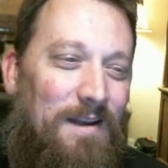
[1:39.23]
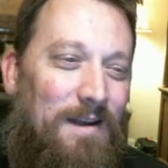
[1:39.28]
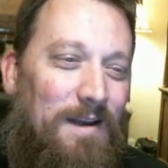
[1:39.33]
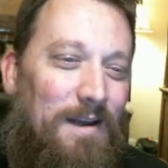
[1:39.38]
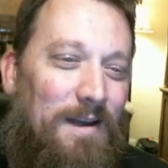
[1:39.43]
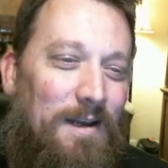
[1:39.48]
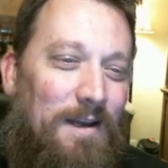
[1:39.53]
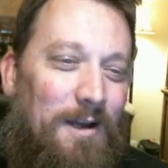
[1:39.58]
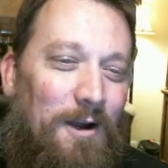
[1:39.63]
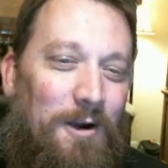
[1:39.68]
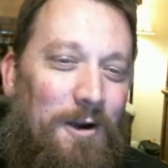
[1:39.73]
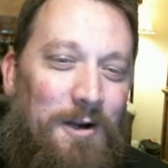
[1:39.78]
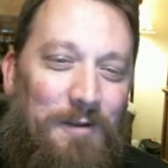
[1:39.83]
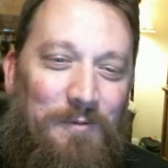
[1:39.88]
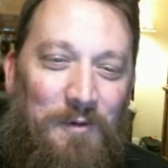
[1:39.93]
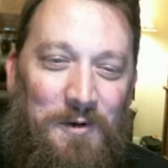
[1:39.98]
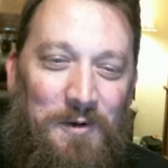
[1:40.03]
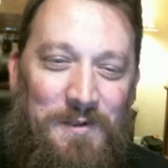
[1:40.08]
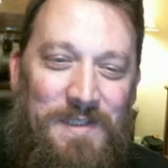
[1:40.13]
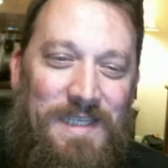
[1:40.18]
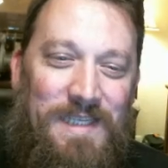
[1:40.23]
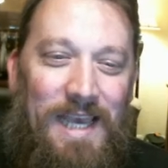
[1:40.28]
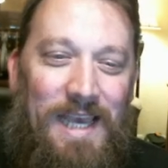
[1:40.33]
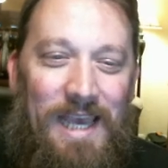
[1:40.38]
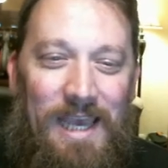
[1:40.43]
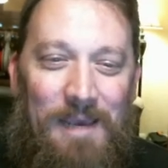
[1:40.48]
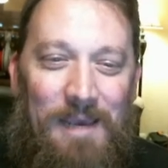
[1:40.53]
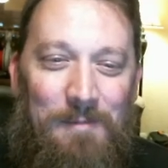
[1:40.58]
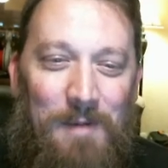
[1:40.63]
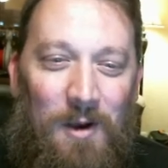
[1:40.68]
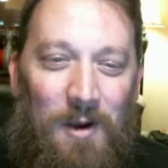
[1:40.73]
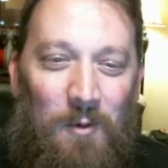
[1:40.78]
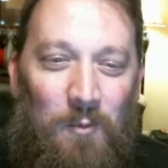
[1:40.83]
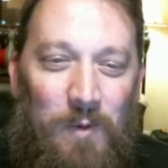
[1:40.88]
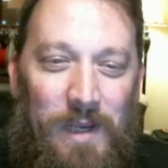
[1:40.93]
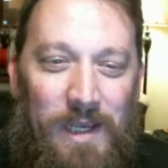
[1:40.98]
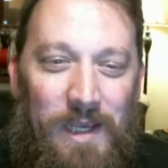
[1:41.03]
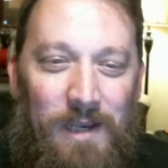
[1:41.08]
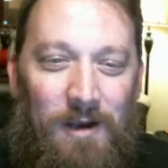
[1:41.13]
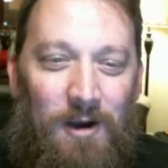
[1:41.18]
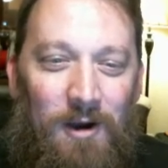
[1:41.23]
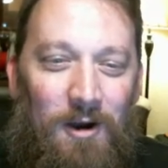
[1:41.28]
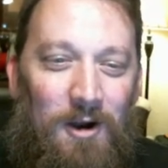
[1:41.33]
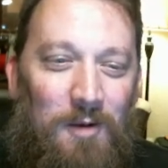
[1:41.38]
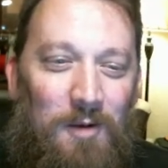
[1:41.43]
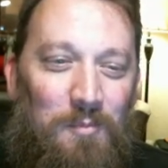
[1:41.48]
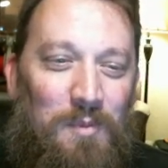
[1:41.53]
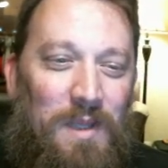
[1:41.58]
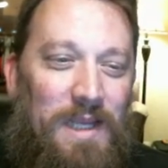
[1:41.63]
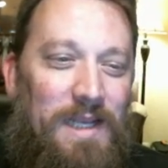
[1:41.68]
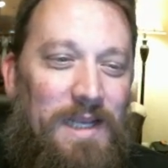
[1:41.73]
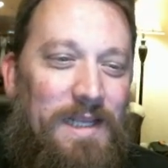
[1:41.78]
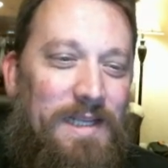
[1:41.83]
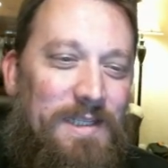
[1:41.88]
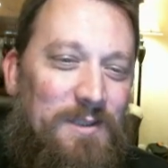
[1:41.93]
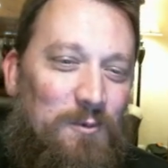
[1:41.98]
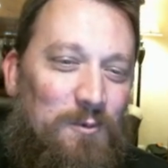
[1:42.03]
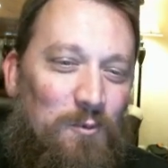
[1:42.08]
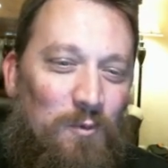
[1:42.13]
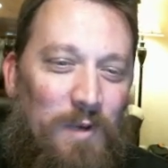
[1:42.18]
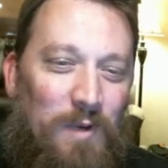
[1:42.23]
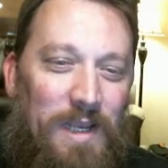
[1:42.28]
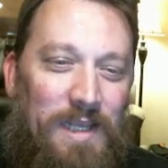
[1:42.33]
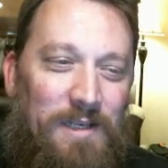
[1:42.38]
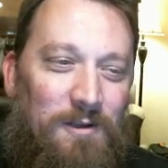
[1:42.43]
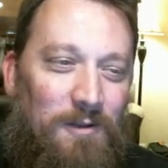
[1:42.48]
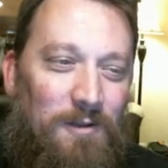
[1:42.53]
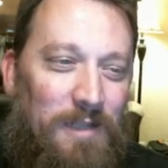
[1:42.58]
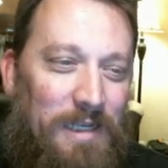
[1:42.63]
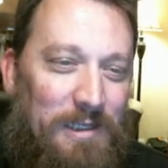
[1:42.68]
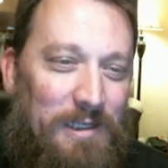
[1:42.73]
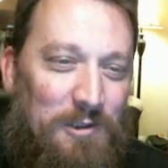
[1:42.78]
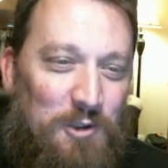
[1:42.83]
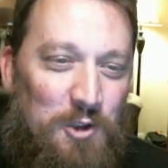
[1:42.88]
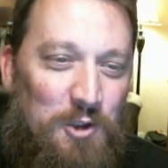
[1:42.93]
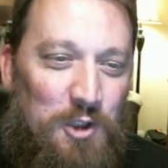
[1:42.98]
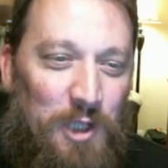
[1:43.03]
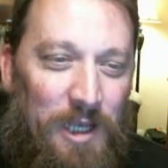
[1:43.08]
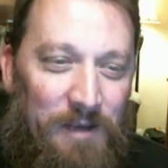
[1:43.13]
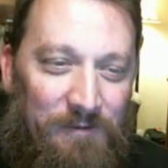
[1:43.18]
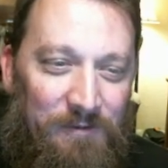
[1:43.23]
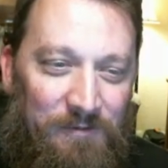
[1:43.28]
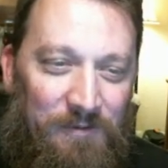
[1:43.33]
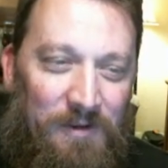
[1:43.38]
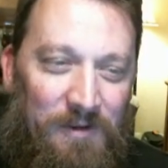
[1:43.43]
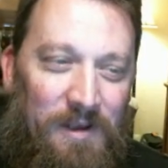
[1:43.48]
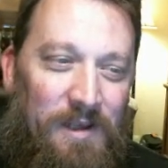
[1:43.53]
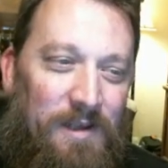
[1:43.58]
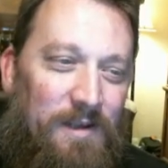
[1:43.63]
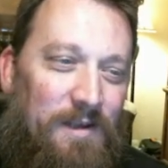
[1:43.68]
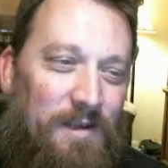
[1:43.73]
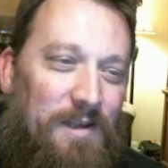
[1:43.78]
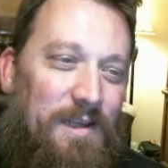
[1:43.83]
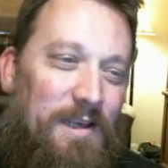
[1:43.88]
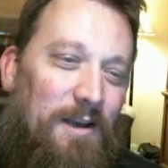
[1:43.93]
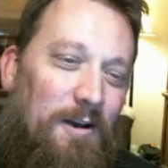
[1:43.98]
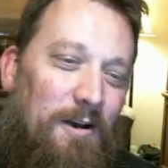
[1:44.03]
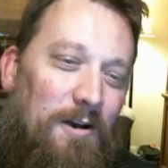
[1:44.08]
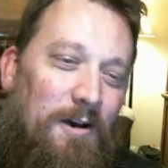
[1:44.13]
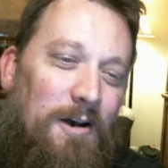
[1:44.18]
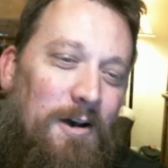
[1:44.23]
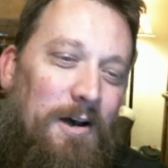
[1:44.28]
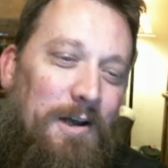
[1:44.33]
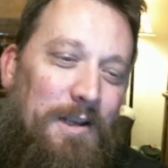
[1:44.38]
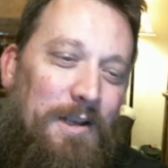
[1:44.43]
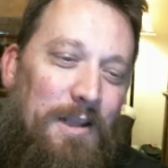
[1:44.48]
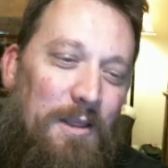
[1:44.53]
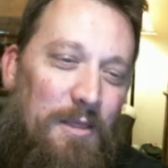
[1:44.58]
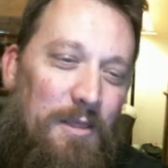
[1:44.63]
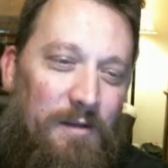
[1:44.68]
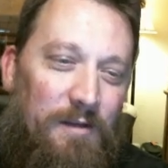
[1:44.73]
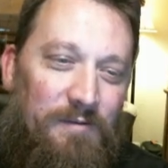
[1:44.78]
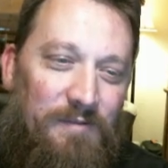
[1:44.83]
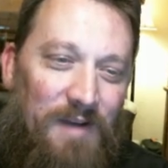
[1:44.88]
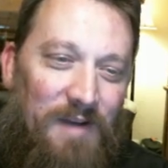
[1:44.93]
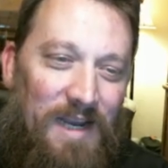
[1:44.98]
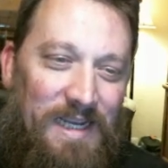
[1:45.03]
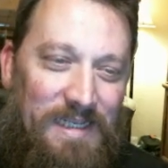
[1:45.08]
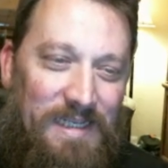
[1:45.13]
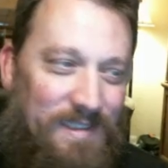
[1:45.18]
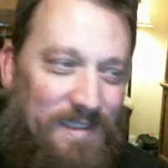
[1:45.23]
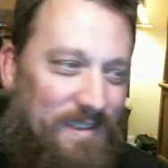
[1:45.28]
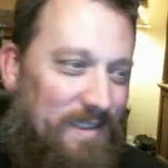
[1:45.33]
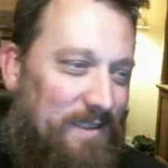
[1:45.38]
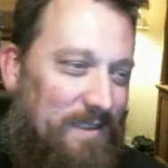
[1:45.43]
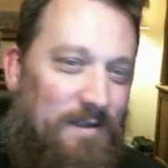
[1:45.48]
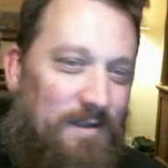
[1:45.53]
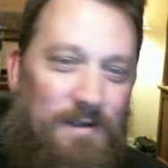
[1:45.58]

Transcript: All right, our first game, we are playing against Randall and Jeff on the Vice.